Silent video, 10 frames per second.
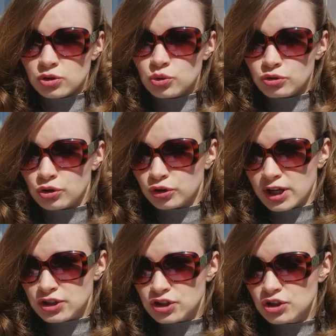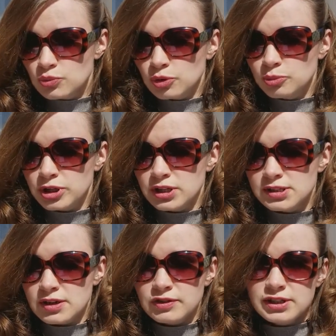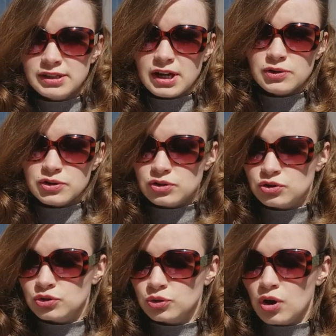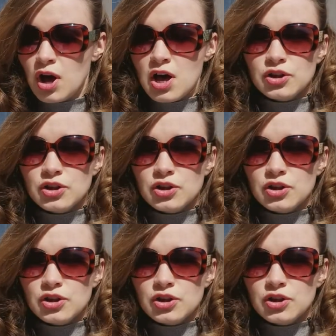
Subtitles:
new regulations will be 17,000 to